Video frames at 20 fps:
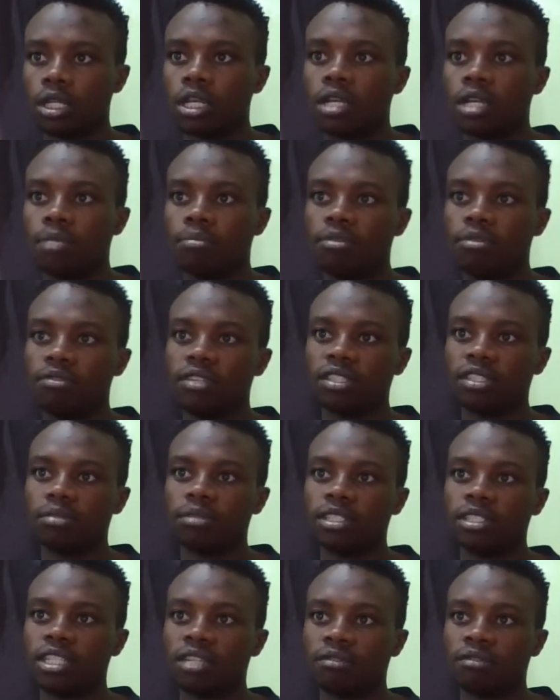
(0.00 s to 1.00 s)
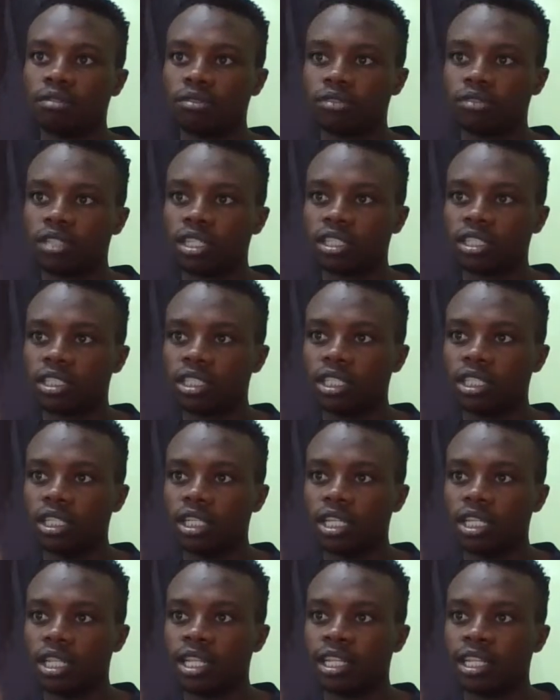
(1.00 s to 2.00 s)
Previous major level structure
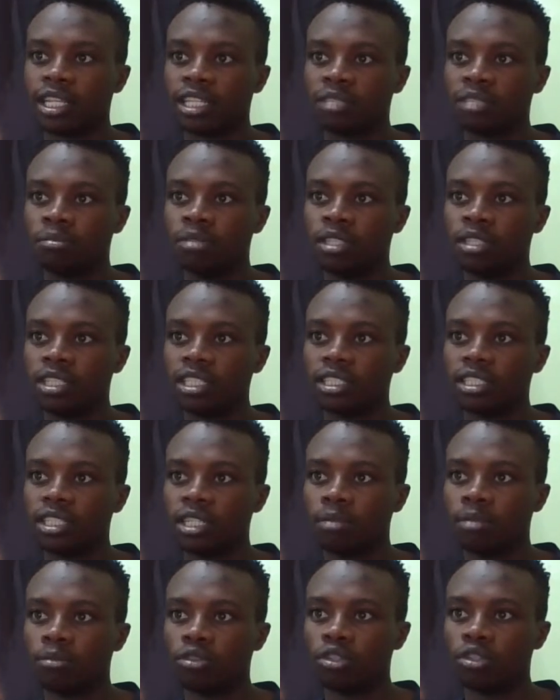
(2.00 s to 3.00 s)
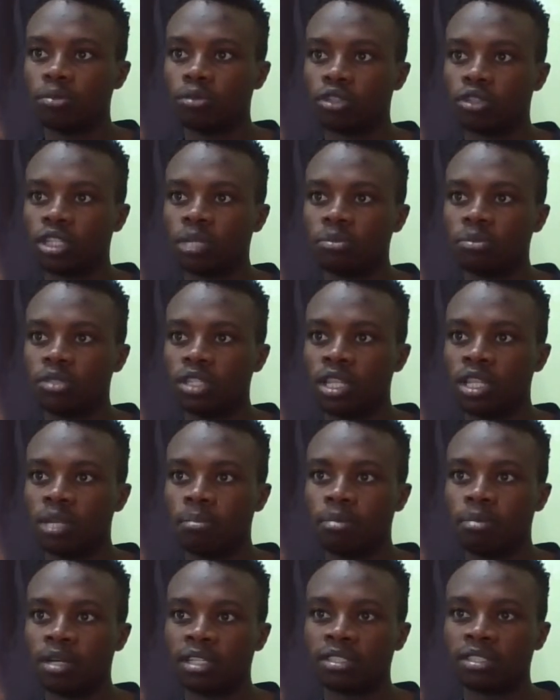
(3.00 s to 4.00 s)
that has been tested multiple times in the
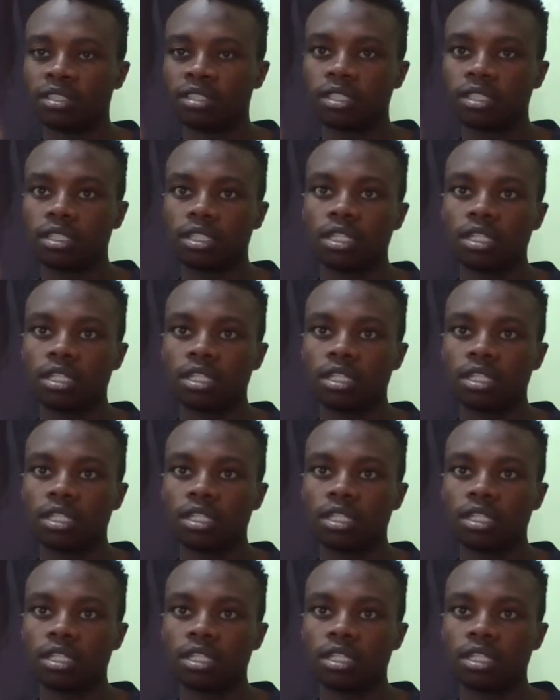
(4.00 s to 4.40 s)
past.